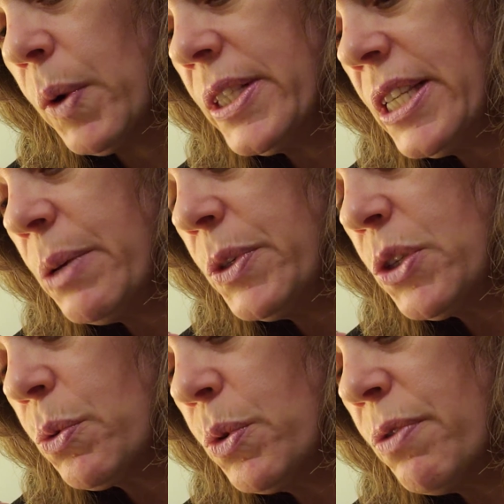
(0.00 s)
once he was
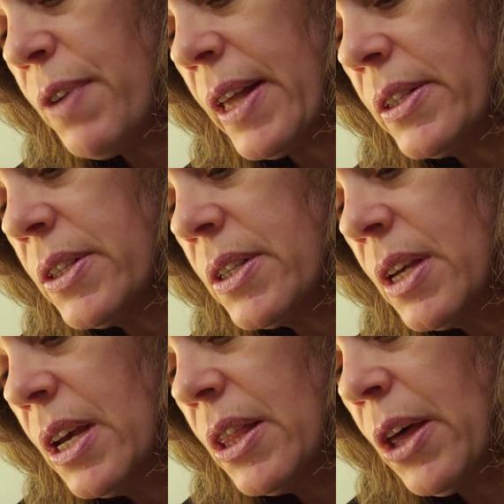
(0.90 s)
through the fence,
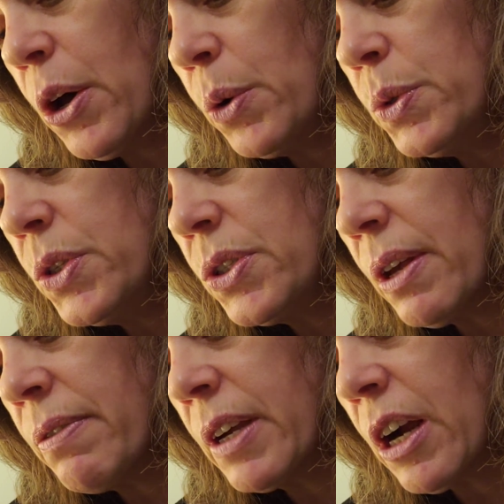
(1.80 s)
the hosts
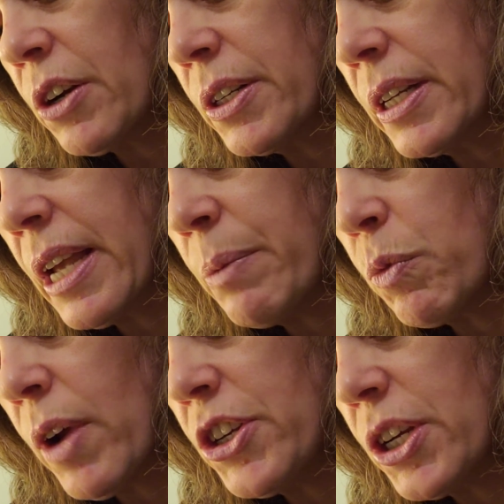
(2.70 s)
of the garden came
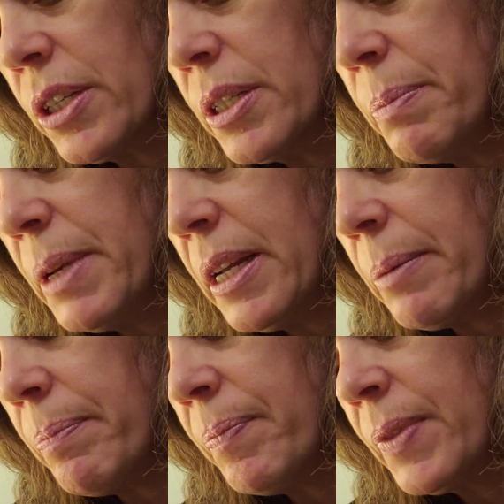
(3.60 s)
rushing to meet
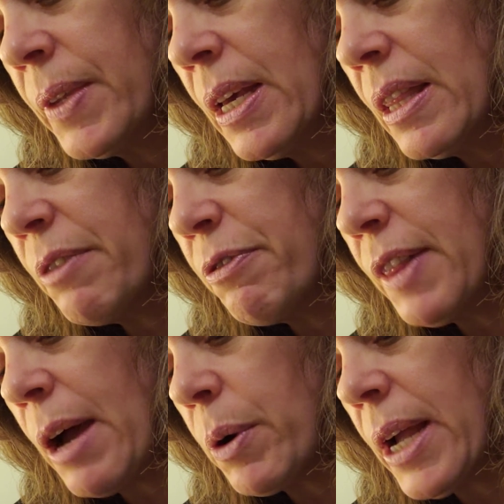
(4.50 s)
him, the
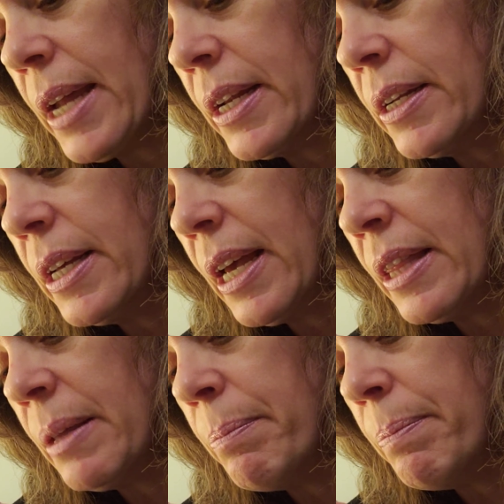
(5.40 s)
flower-headed
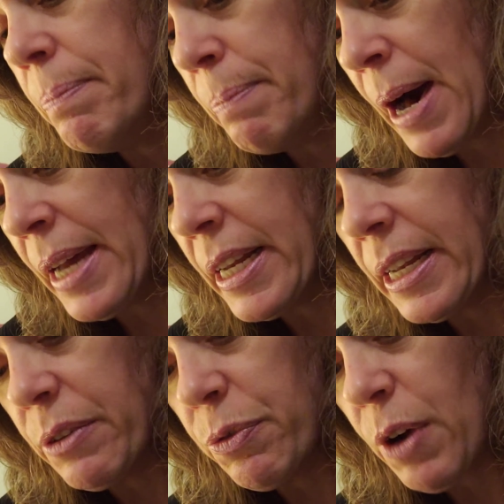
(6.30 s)
and the
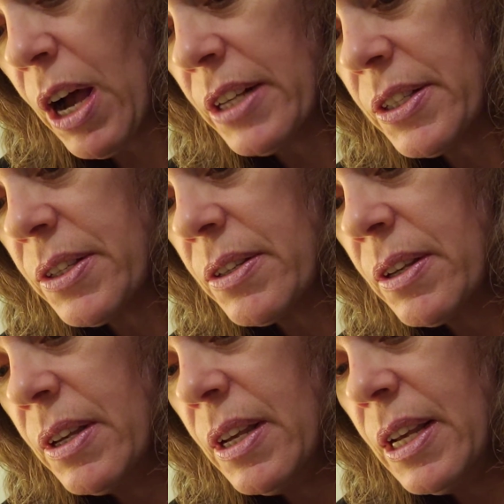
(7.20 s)
bodying frosts.
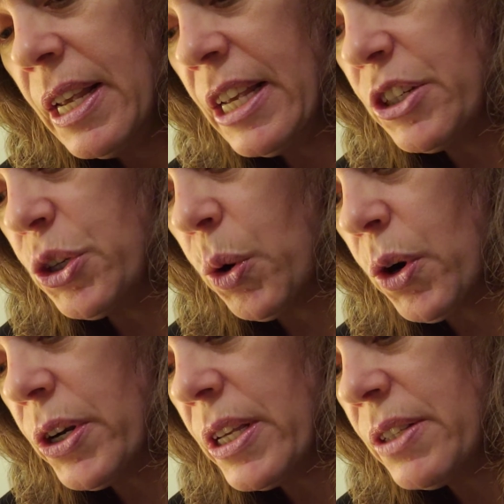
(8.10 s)
He had
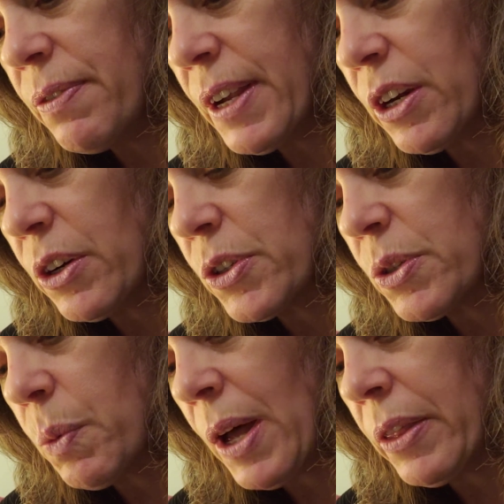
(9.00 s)
torn his
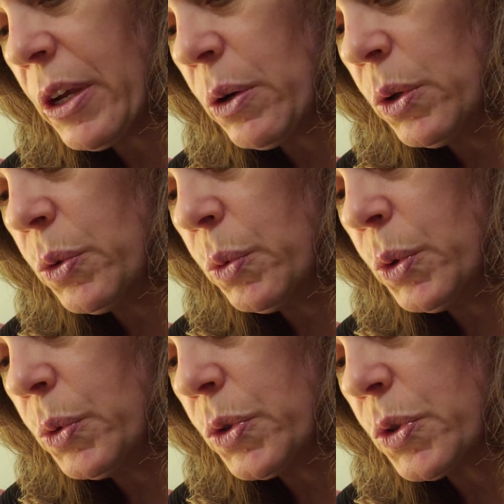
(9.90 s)
fingers while the old
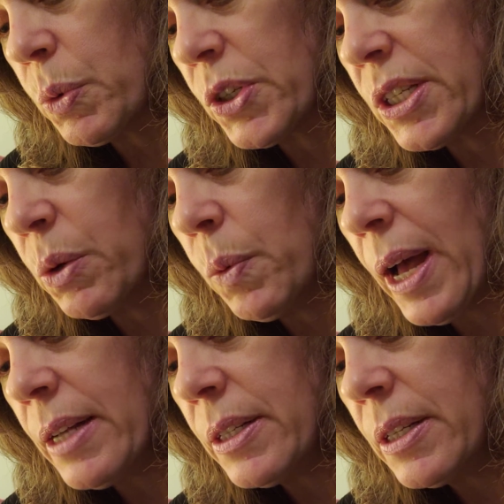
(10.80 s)
wounds were still
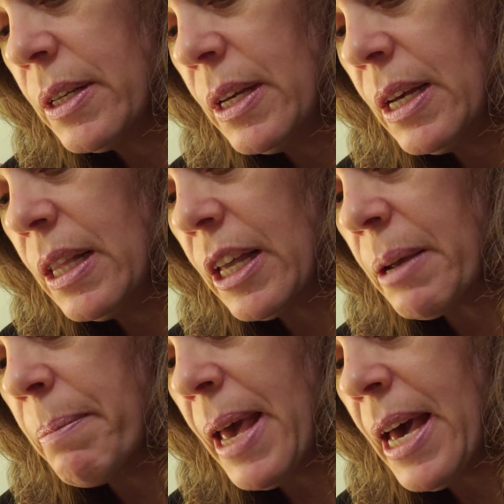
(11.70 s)
wet. Like a
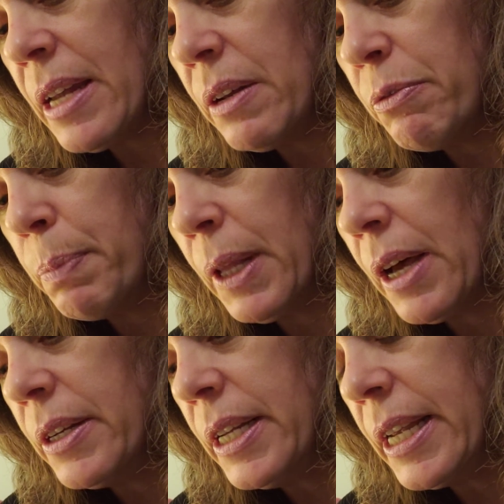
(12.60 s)
man of
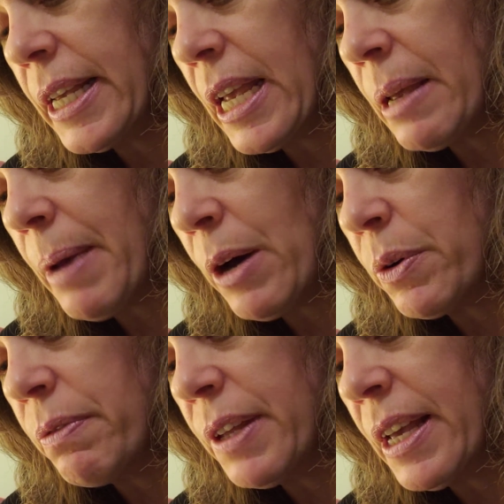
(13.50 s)
blood, he came out
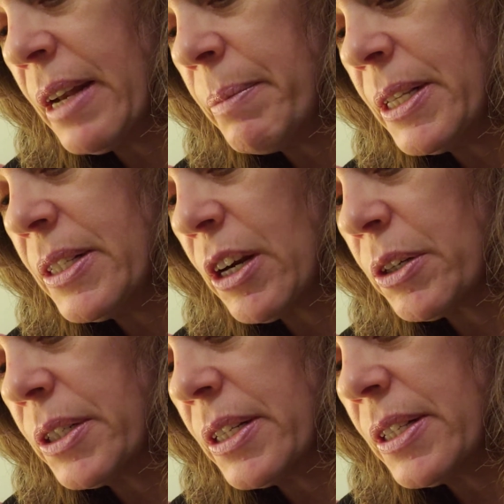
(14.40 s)
of the enemy's
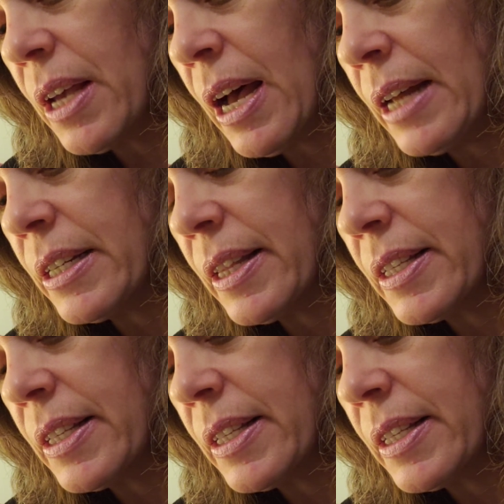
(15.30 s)
darkness onto the